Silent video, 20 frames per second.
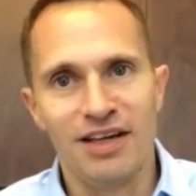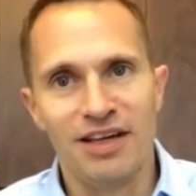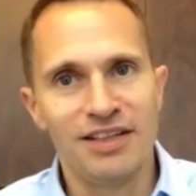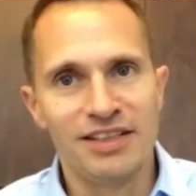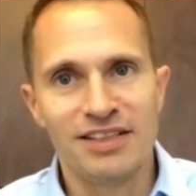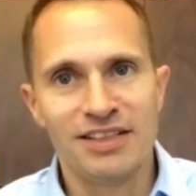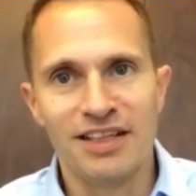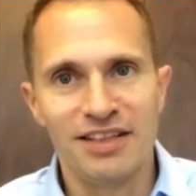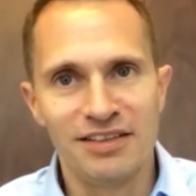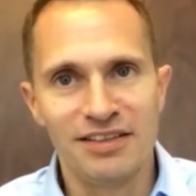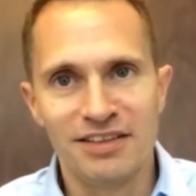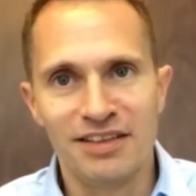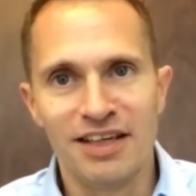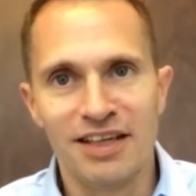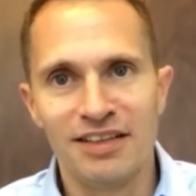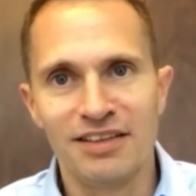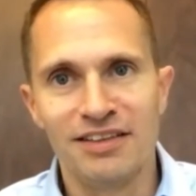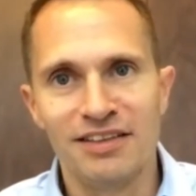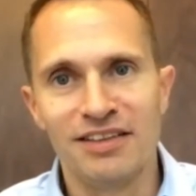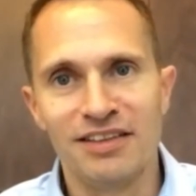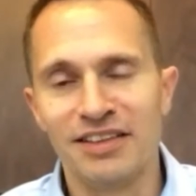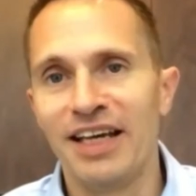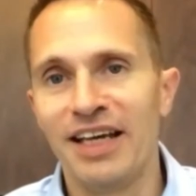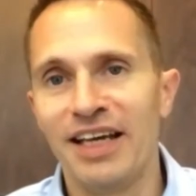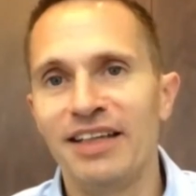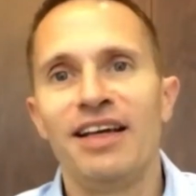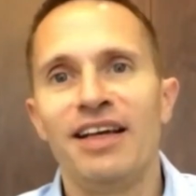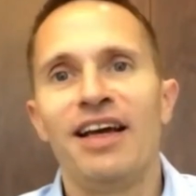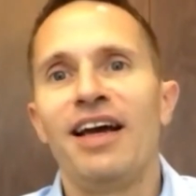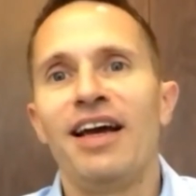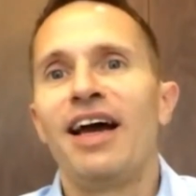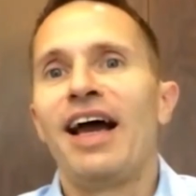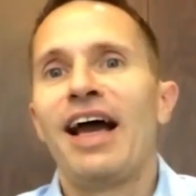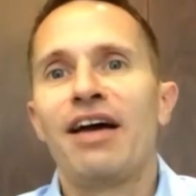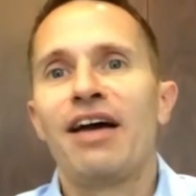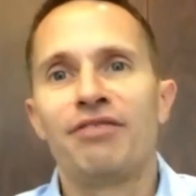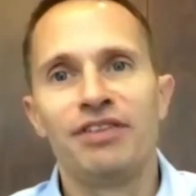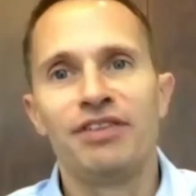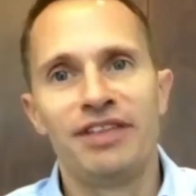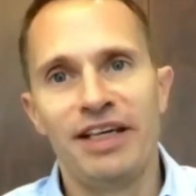I say it again and again,
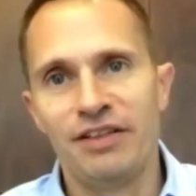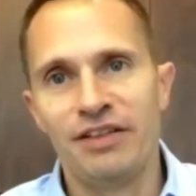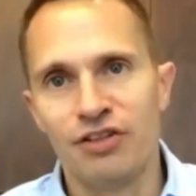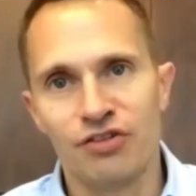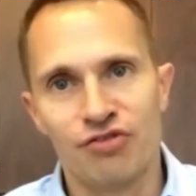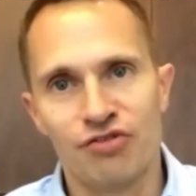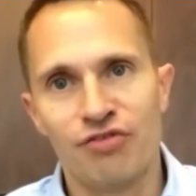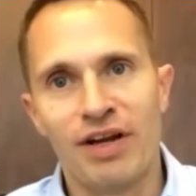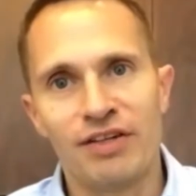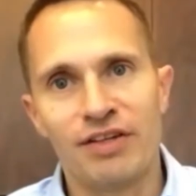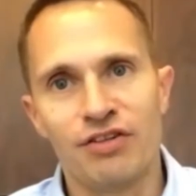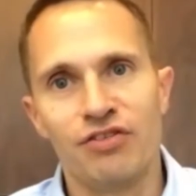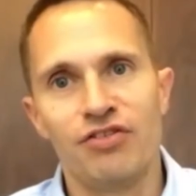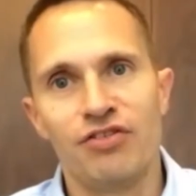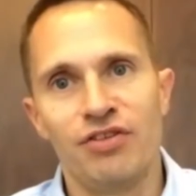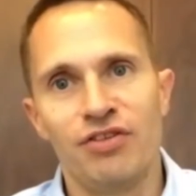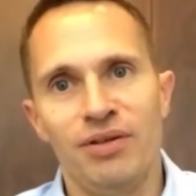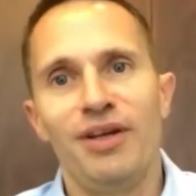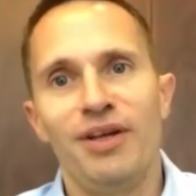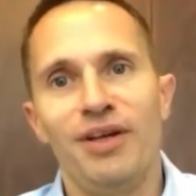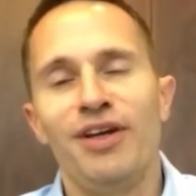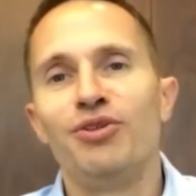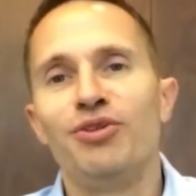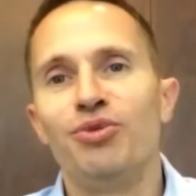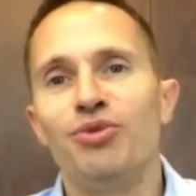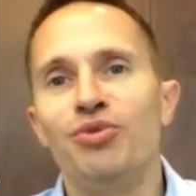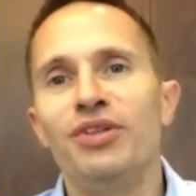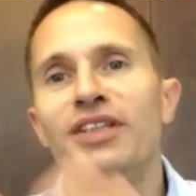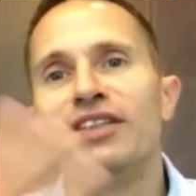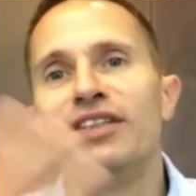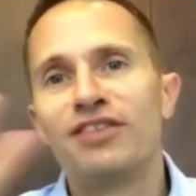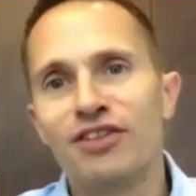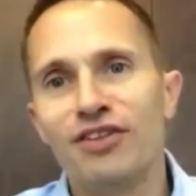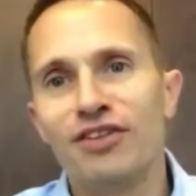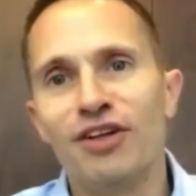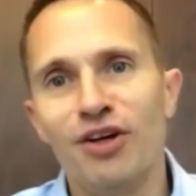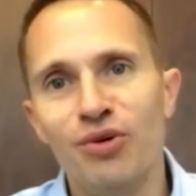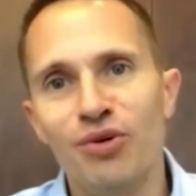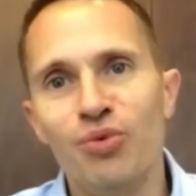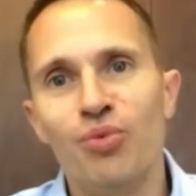have a data strategy. You need to
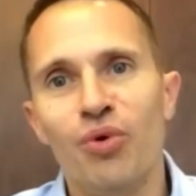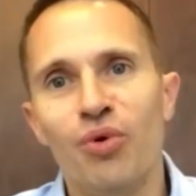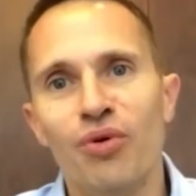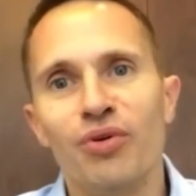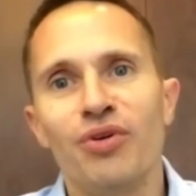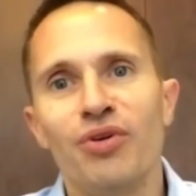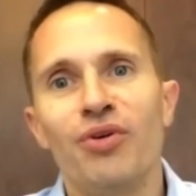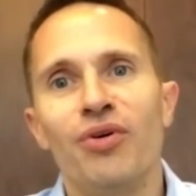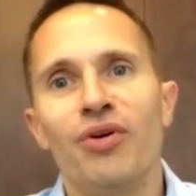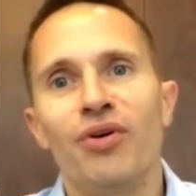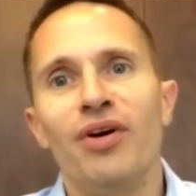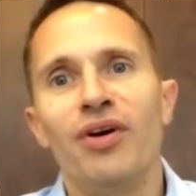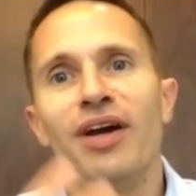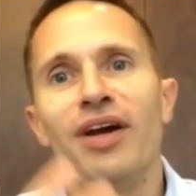know what your